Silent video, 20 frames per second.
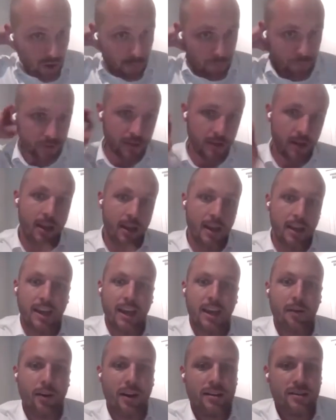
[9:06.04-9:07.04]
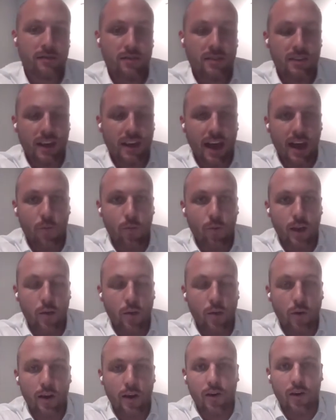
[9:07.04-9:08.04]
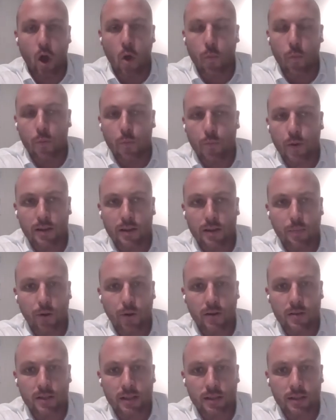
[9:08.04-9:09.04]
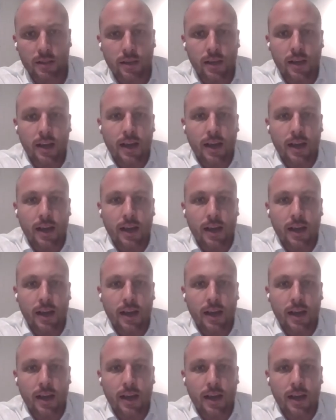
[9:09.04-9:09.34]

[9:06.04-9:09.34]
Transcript: drops. Key reason for that, we are an open pit deposit.